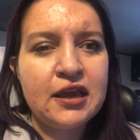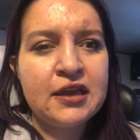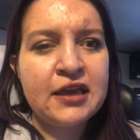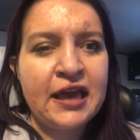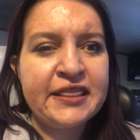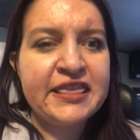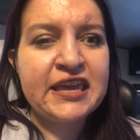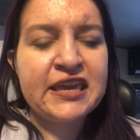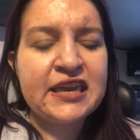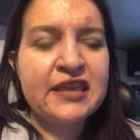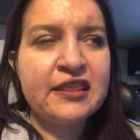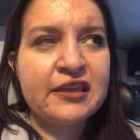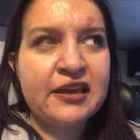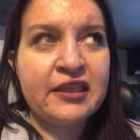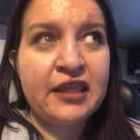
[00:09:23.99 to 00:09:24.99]
I think it
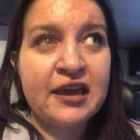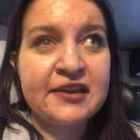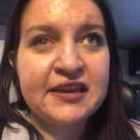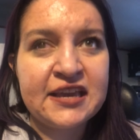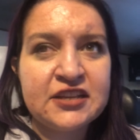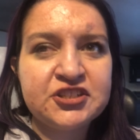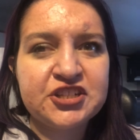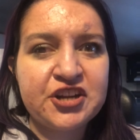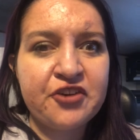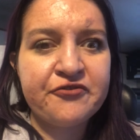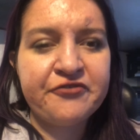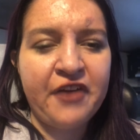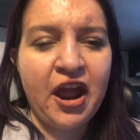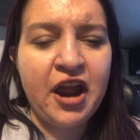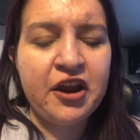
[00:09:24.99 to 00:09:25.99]
can catch it on
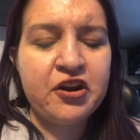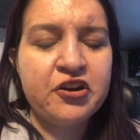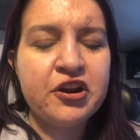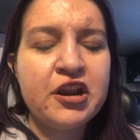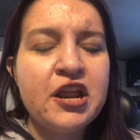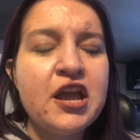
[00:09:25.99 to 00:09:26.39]
fire.